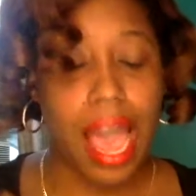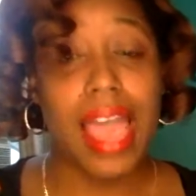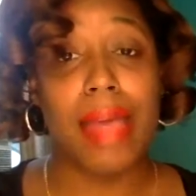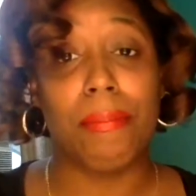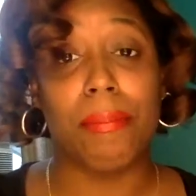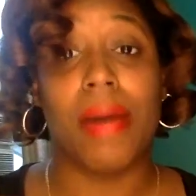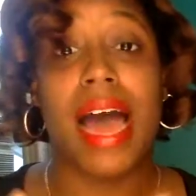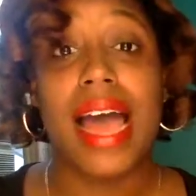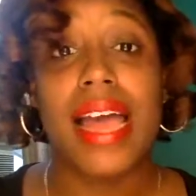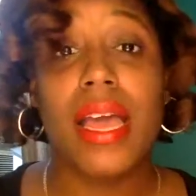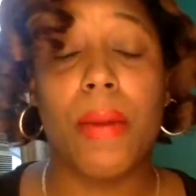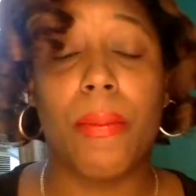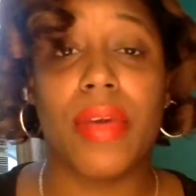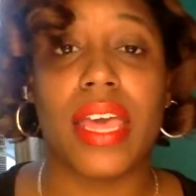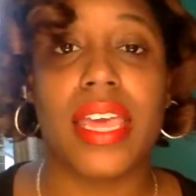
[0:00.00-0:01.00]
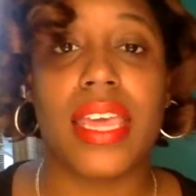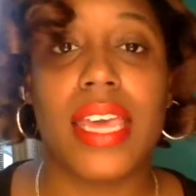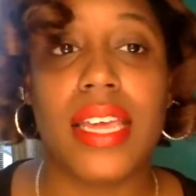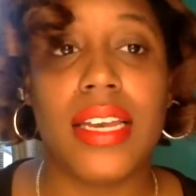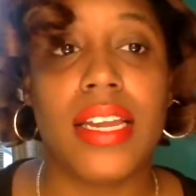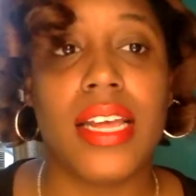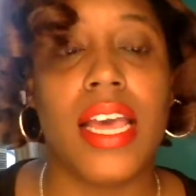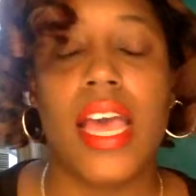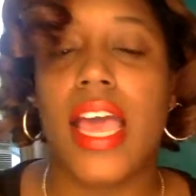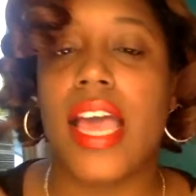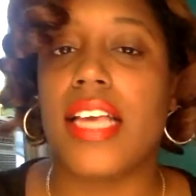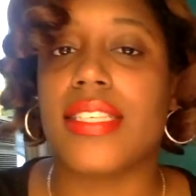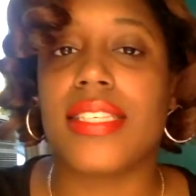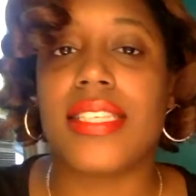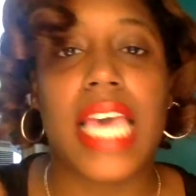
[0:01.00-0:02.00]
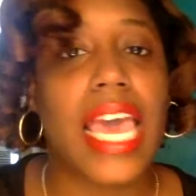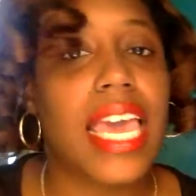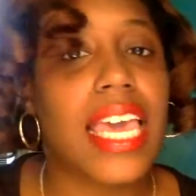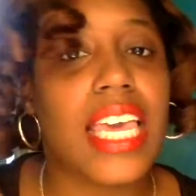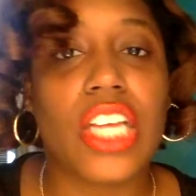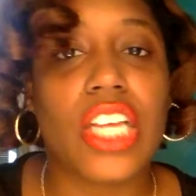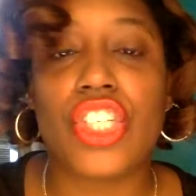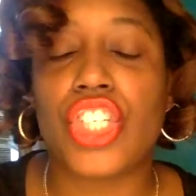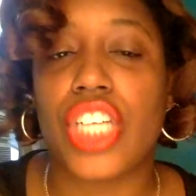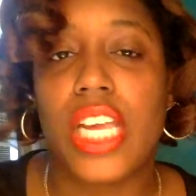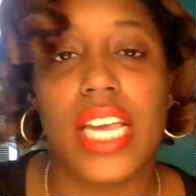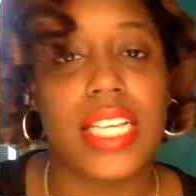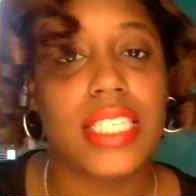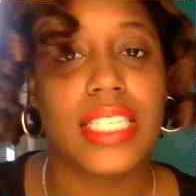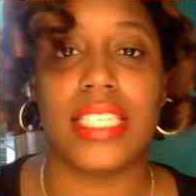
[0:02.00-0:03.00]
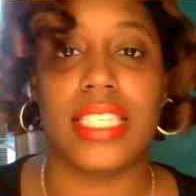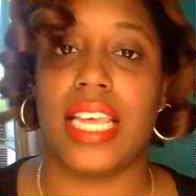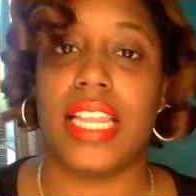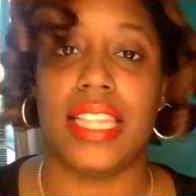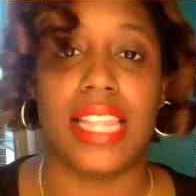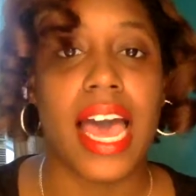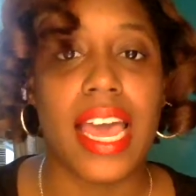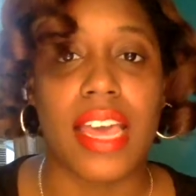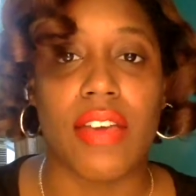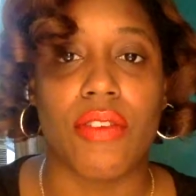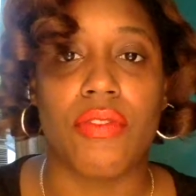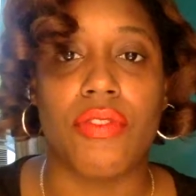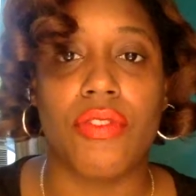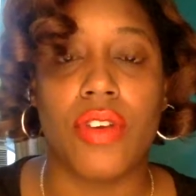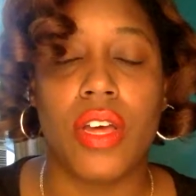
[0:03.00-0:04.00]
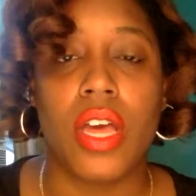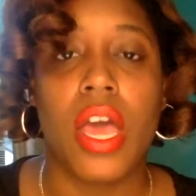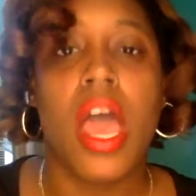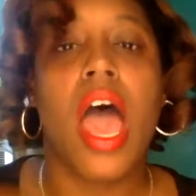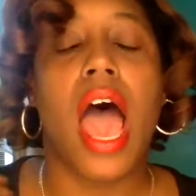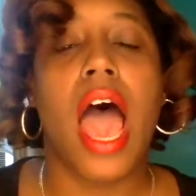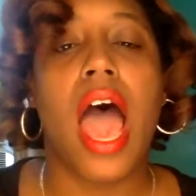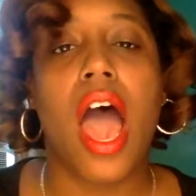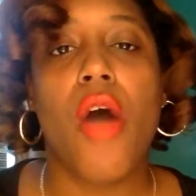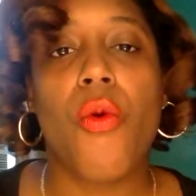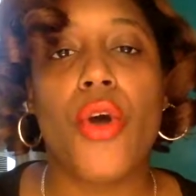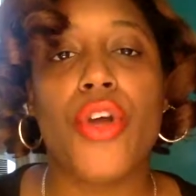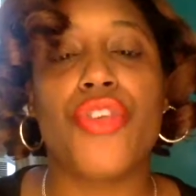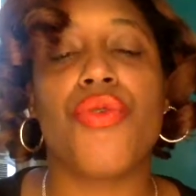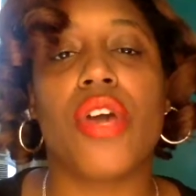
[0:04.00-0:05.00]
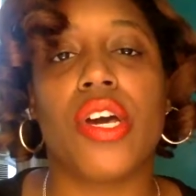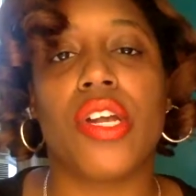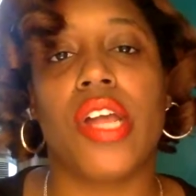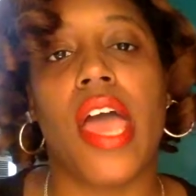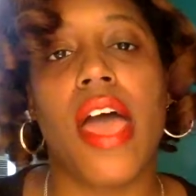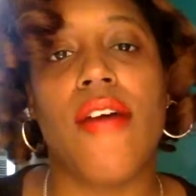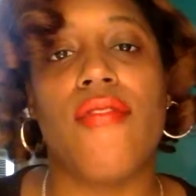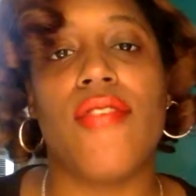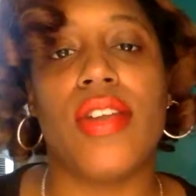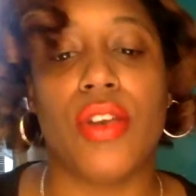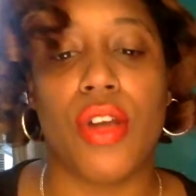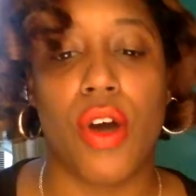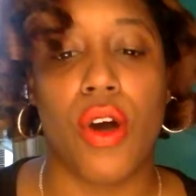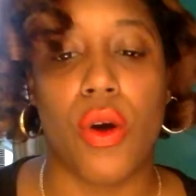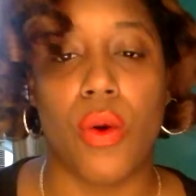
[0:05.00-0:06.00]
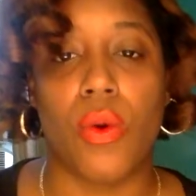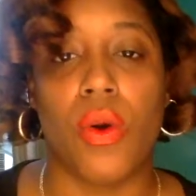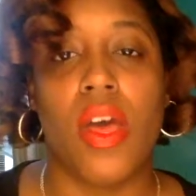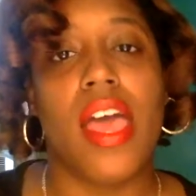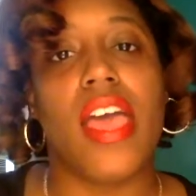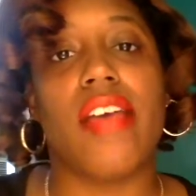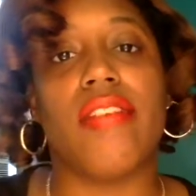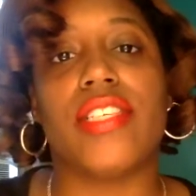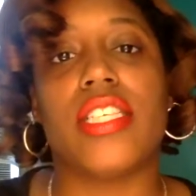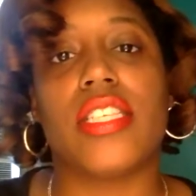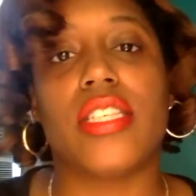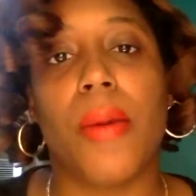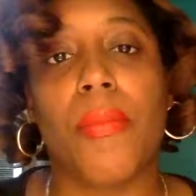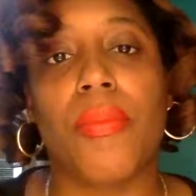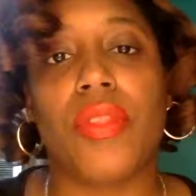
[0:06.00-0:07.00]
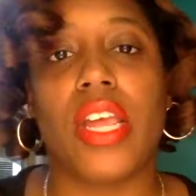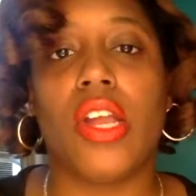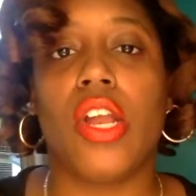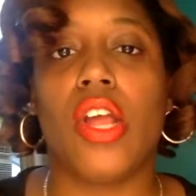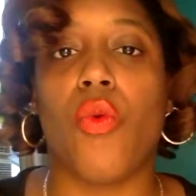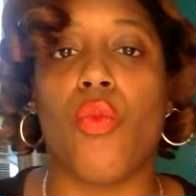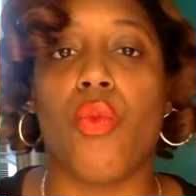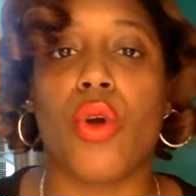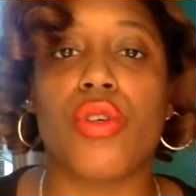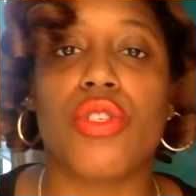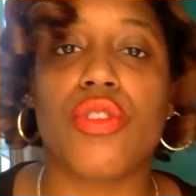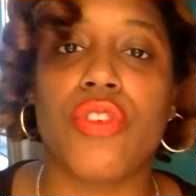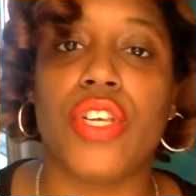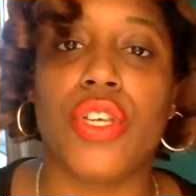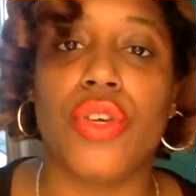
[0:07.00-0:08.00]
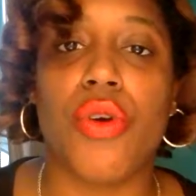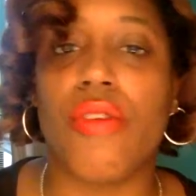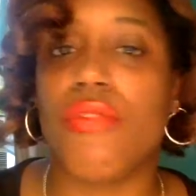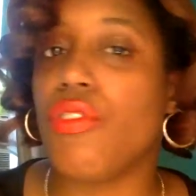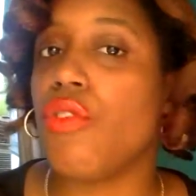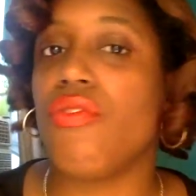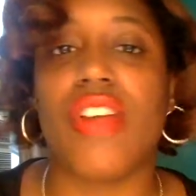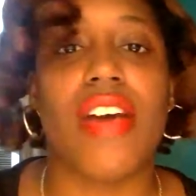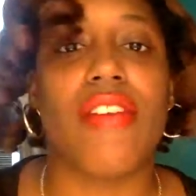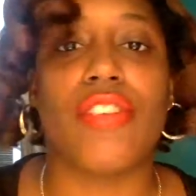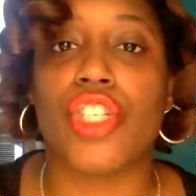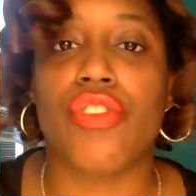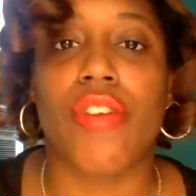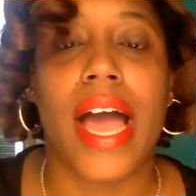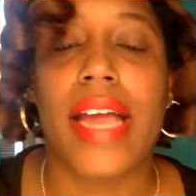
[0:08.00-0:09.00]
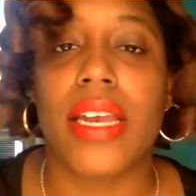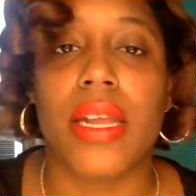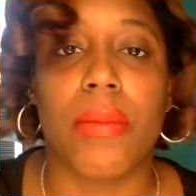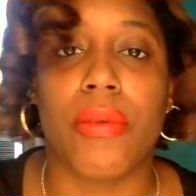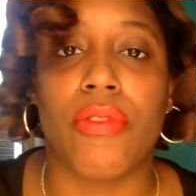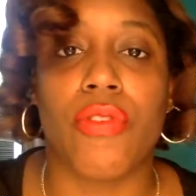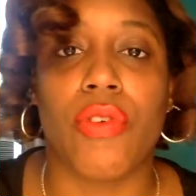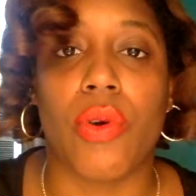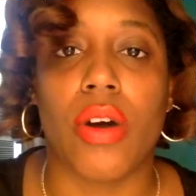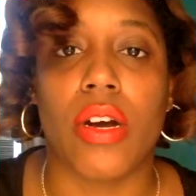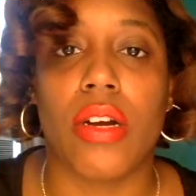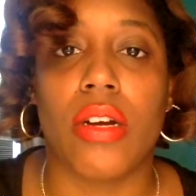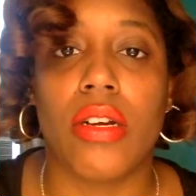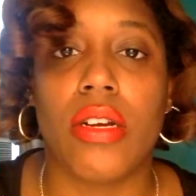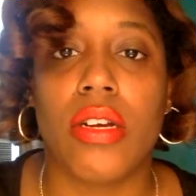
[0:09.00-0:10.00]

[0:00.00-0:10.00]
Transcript: in my opinion, is taking chances in life. How are you going to ever know if something works for you if you've never tried it before?